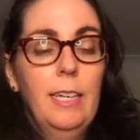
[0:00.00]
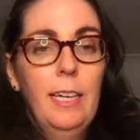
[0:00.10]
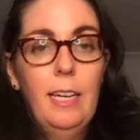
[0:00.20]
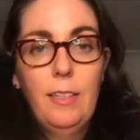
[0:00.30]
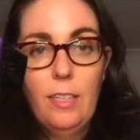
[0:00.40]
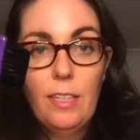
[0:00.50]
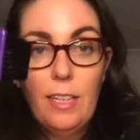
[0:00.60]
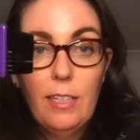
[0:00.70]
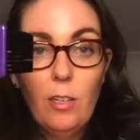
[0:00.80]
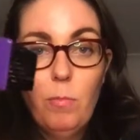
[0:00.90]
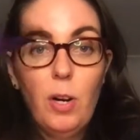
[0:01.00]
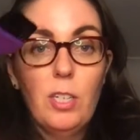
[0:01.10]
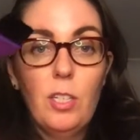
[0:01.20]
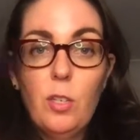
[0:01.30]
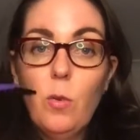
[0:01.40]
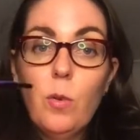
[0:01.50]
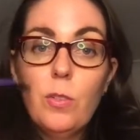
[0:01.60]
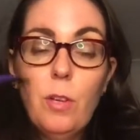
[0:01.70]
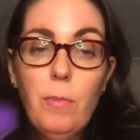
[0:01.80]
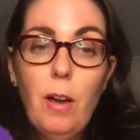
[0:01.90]
And then you get your little brush that you
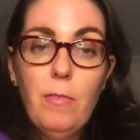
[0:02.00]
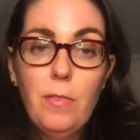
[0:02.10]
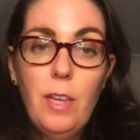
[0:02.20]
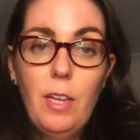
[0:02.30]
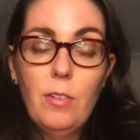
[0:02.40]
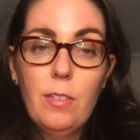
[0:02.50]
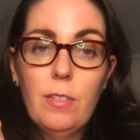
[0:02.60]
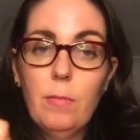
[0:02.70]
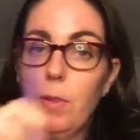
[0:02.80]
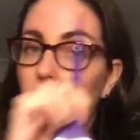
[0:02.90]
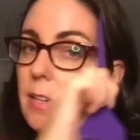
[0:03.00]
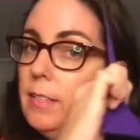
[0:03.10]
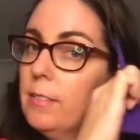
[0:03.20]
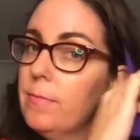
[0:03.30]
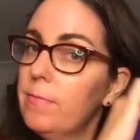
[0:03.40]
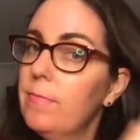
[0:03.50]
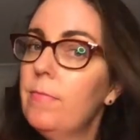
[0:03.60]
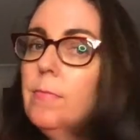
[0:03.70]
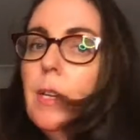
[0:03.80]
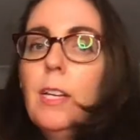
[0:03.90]
also buy from the hairdresser suppliers.
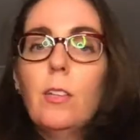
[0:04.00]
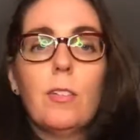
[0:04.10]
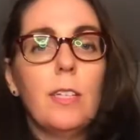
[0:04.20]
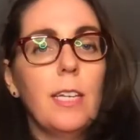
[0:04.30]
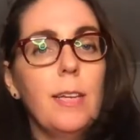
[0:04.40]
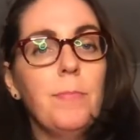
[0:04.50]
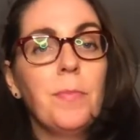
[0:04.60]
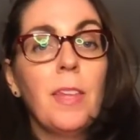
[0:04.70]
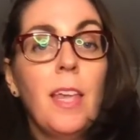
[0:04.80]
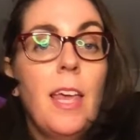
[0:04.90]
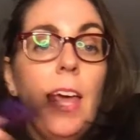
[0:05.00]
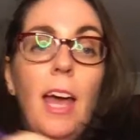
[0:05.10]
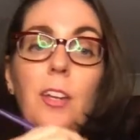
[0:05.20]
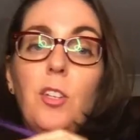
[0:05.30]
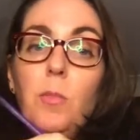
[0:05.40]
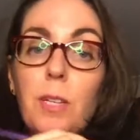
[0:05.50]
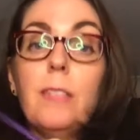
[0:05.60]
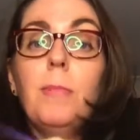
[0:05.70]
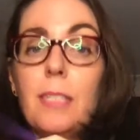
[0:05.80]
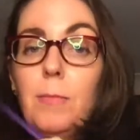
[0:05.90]
My hair looks sticky. And you mix.
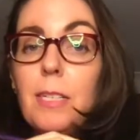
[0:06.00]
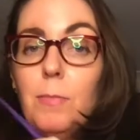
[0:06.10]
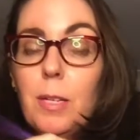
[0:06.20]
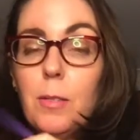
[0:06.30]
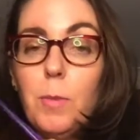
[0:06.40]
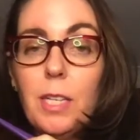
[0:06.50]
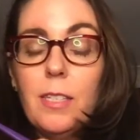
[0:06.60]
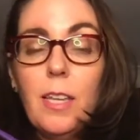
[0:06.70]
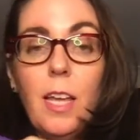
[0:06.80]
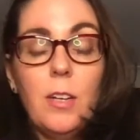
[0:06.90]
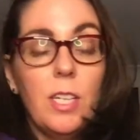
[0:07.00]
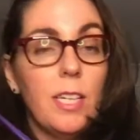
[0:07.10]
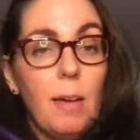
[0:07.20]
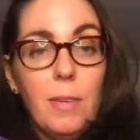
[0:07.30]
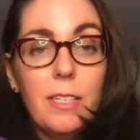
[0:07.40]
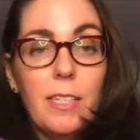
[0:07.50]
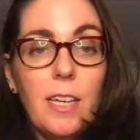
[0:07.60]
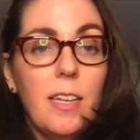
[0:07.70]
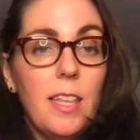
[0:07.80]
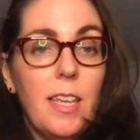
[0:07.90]
And you start mixing
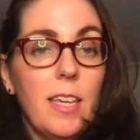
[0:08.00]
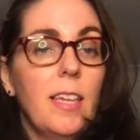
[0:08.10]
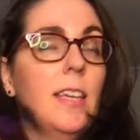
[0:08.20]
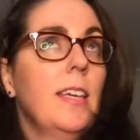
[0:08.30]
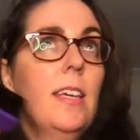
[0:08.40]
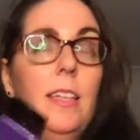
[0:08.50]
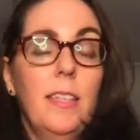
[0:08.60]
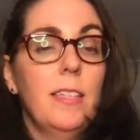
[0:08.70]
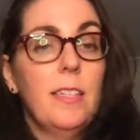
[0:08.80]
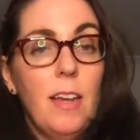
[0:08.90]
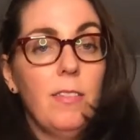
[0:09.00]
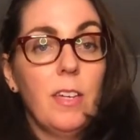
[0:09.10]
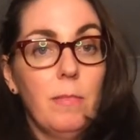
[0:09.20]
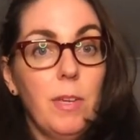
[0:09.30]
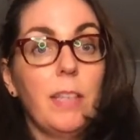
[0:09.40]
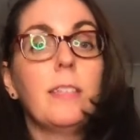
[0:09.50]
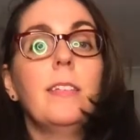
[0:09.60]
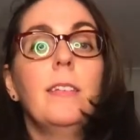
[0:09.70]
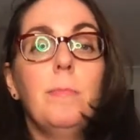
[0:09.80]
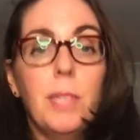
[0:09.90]
and you think, this is never gonna mix,
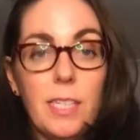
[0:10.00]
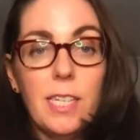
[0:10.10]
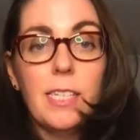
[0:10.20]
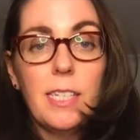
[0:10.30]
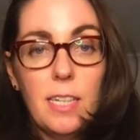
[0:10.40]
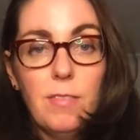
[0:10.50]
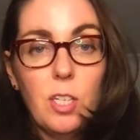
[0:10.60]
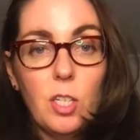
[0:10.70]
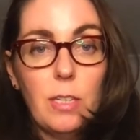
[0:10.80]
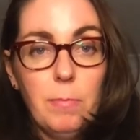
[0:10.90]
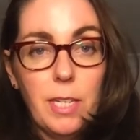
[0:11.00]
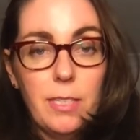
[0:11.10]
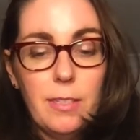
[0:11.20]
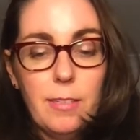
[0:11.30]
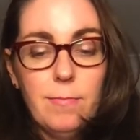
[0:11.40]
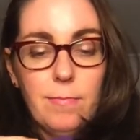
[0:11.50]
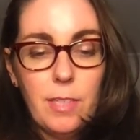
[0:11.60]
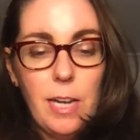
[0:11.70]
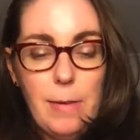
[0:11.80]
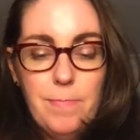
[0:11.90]
but it does. It eventually blends,
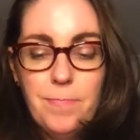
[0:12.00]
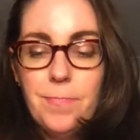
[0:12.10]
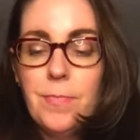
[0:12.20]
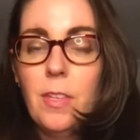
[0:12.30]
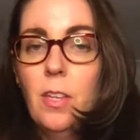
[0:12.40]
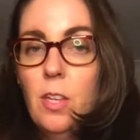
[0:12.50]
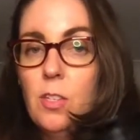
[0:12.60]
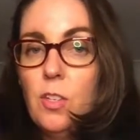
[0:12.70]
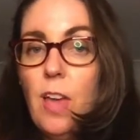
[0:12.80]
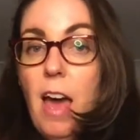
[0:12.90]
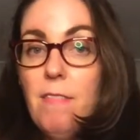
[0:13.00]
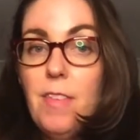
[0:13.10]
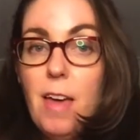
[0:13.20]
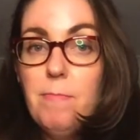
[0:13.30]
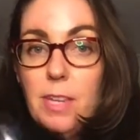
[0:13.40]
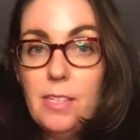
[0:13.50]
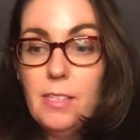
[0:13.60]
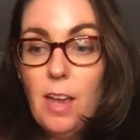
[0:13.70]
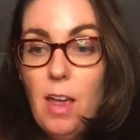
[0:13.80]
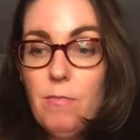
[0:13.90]
okay? So you have that mixed
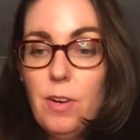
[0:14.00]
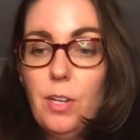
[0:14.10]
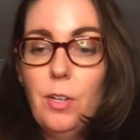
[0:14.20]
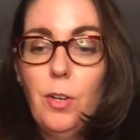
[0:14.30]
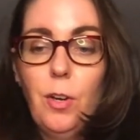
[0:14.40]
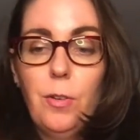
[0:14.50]
and ready to go.